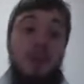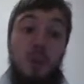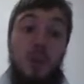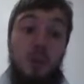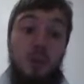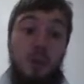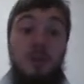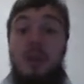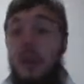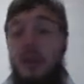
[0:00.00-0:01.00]
to each his
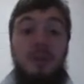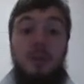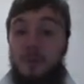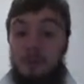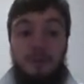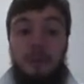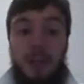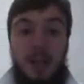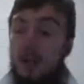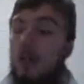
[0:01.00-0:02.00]
own, and to
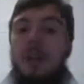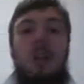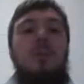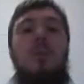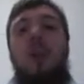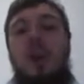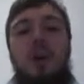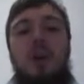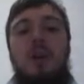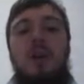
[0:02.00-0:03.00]
hell, we
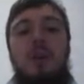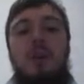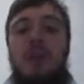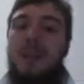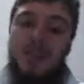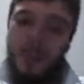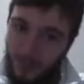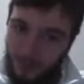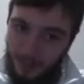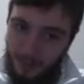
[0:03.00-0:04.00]
all make
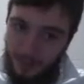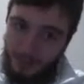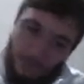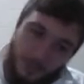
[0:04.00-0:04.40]
mistakes.